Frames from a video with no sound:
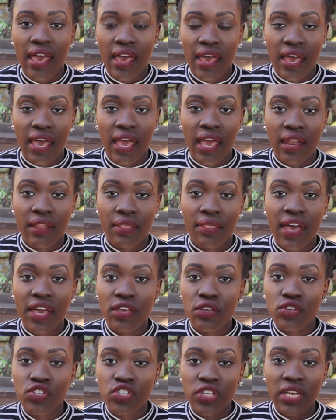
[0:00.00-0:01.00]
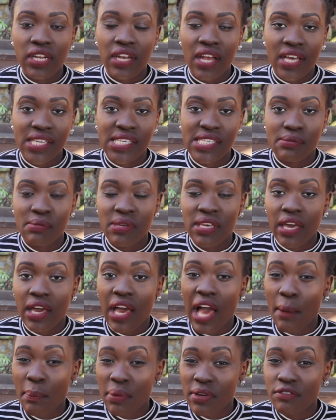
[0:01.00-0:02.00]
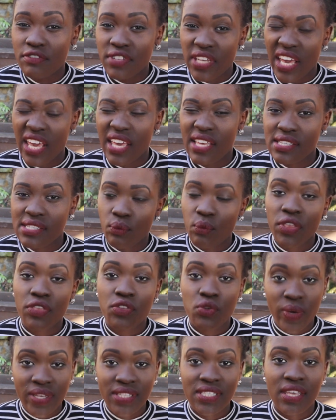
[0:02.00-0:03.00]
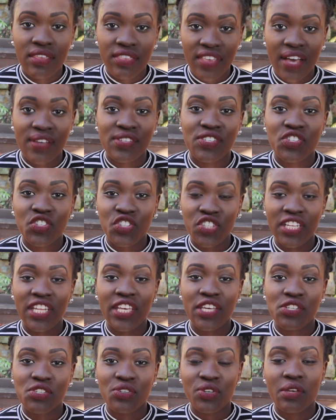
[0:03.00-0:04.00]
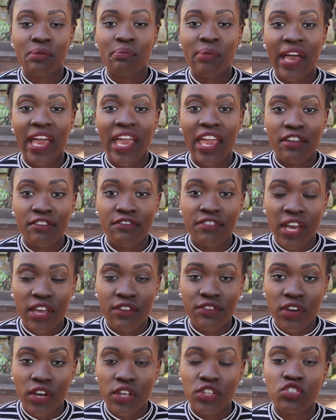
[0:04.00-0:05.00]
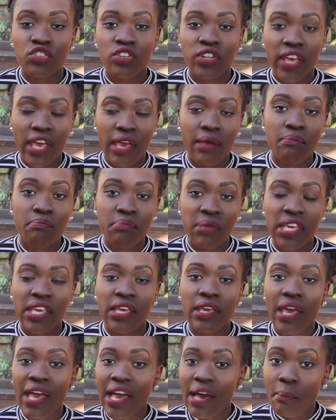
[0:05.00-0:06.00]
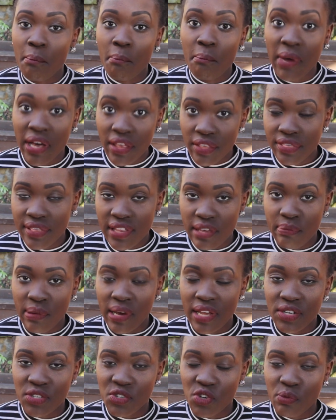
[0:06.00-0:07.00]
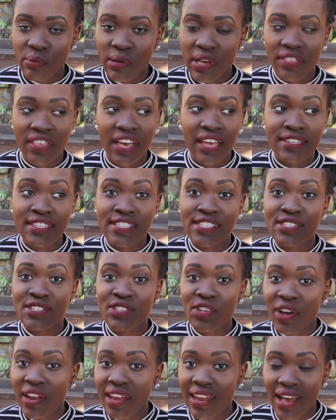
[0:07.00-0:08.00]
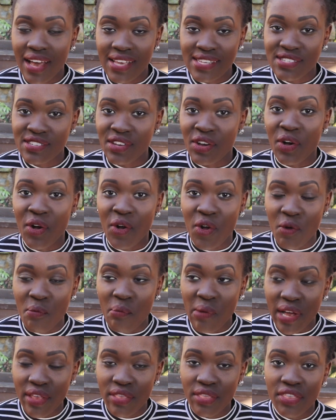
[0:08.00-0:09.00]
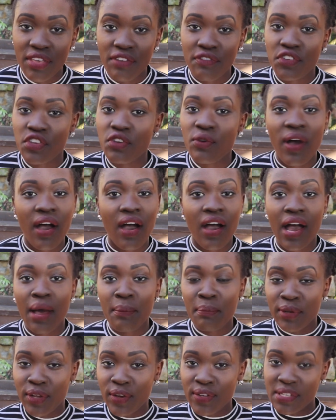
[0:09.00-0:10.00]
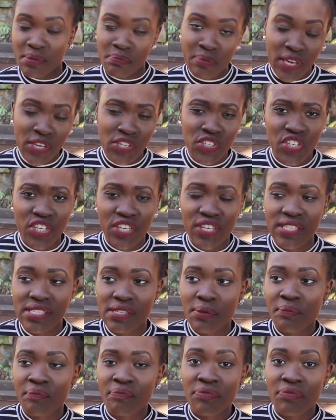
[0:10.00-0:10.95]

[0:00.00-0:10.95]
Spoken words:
and that usually lasts me a couple of days. With 20,000 shillings you can buy a 500 MB monthly bundle, but that does not last a whole month. If you are uploading pictures